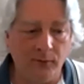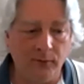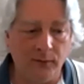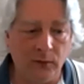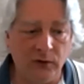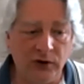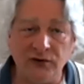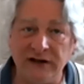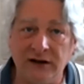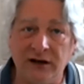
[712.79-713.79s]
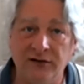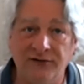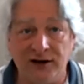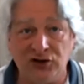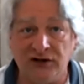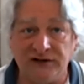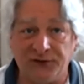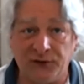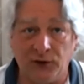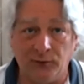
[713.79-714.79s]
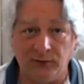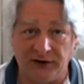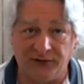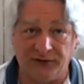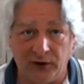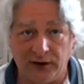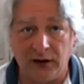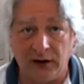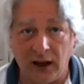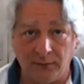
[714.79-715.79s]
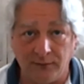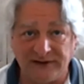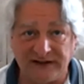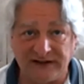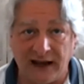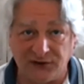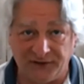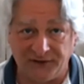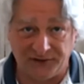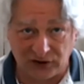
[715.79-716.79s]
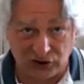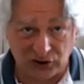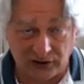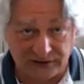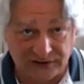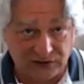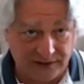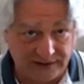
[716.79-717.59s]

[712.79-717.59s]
using conventions from different science fiction stories that I like.